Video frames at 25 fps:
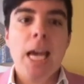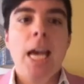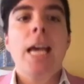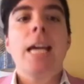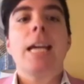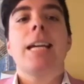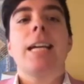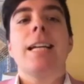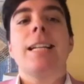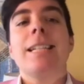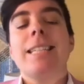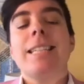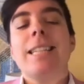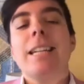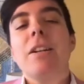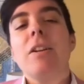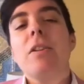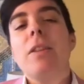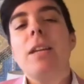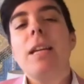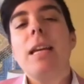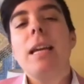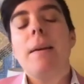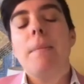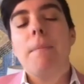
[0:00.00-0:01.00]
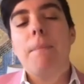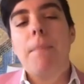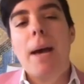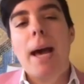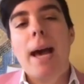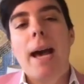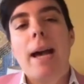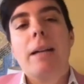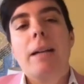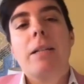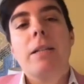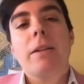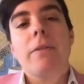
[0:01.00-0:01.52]
Consider the
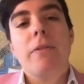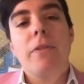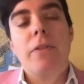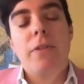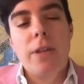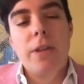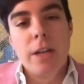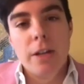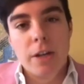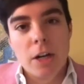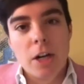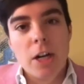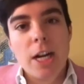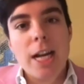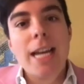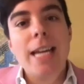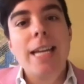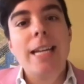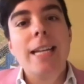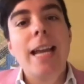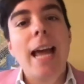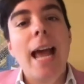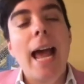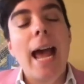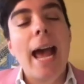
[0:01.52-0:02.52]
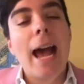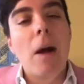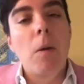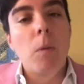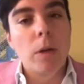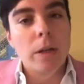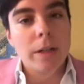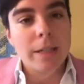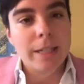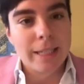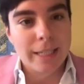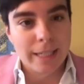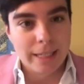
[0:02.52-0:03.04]
impact of theater in
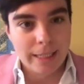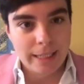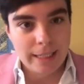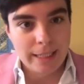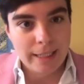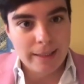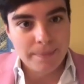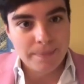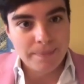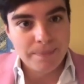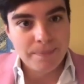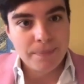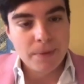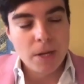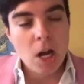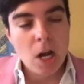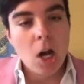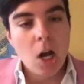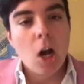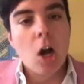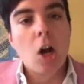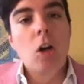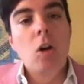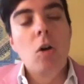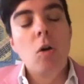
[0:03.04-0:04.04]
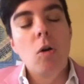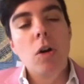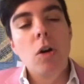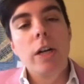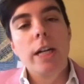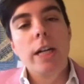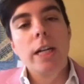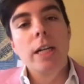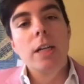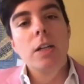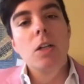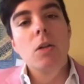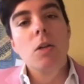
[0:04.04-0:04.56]
our city.
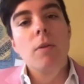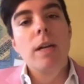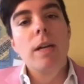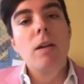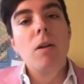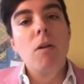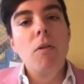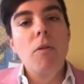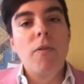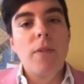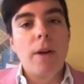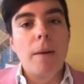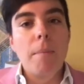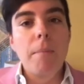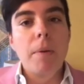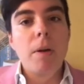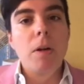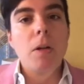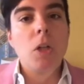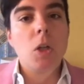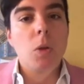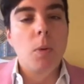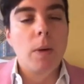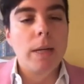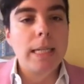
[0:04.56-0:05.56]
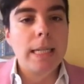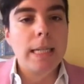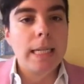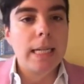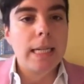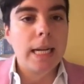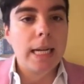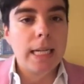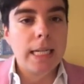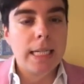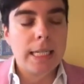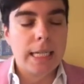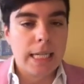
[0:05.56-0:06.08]
According to a November
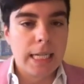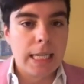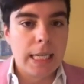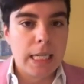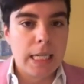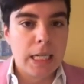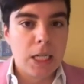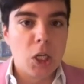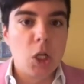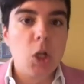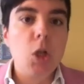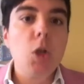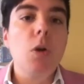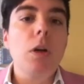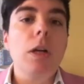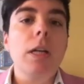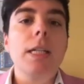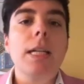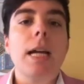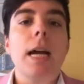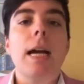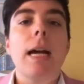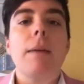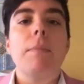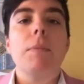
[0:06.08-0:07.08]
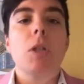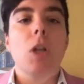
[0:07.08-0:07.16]
2019 New York Times